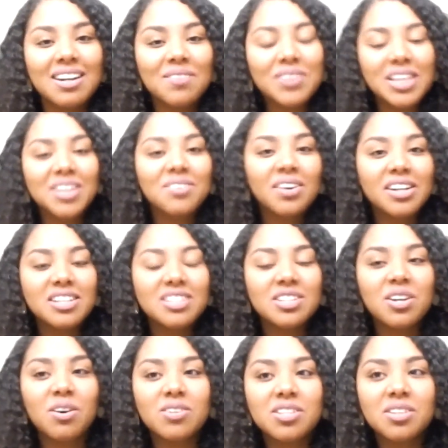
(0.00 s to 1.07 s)
I'm getting ready to
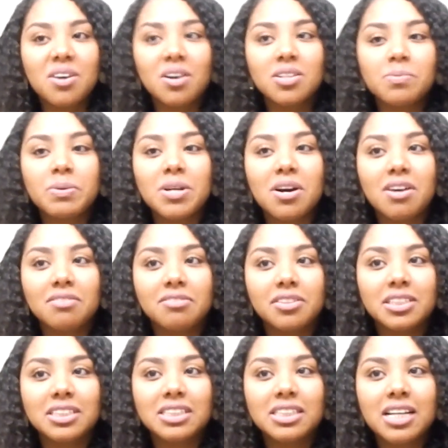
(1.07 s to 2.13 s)
go to the Call to Be
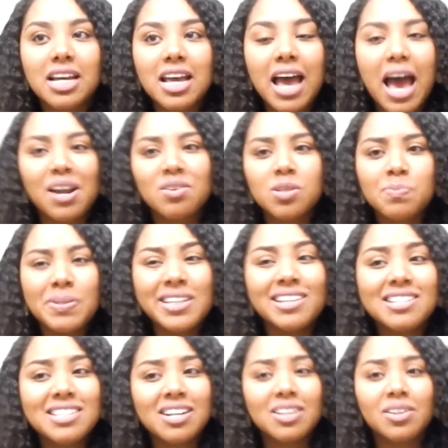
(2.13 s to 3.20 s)
conference. I don't speak
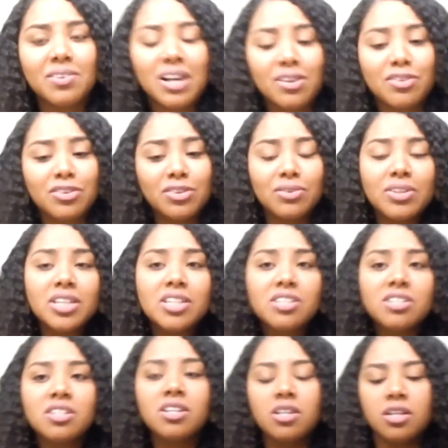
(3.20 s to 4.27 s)
until around
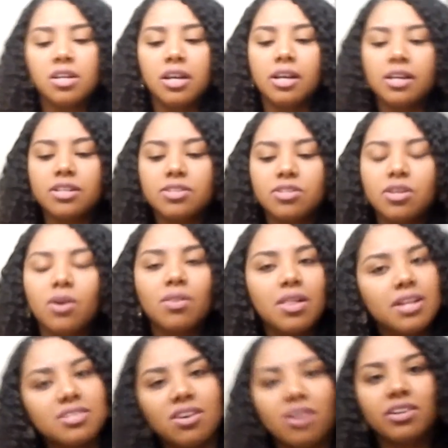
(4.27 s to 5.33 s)
noonish, and so
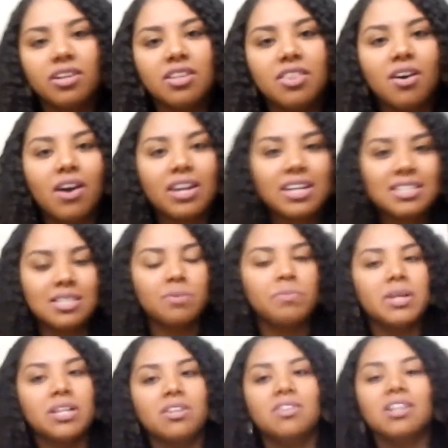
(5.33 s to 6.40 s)
that's all good though. I get to
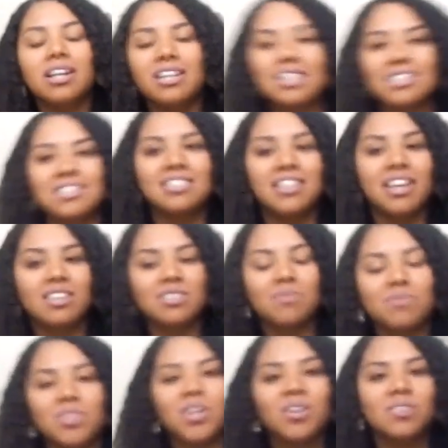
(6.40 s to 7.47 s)
mingle. I get to take
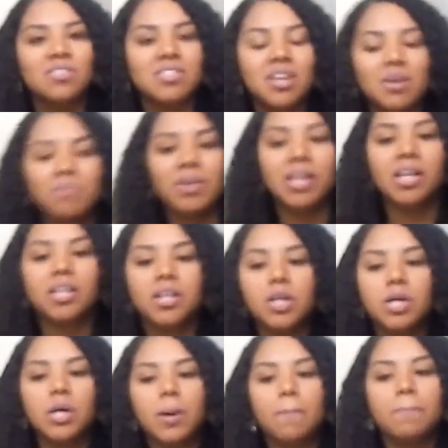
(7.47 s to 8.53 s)
some notes. Amen.
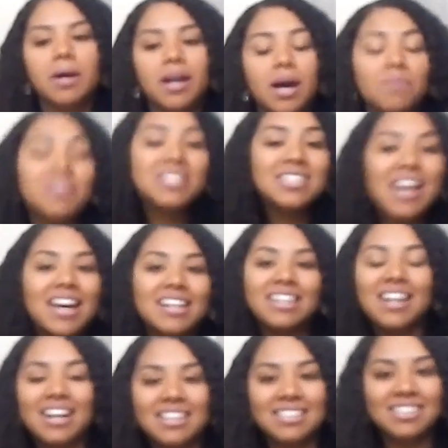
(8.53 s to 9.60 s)
But I'm excited,
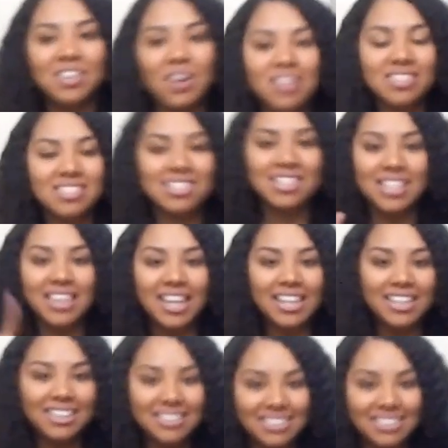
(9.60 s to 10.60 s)
guys. So I'll see you later.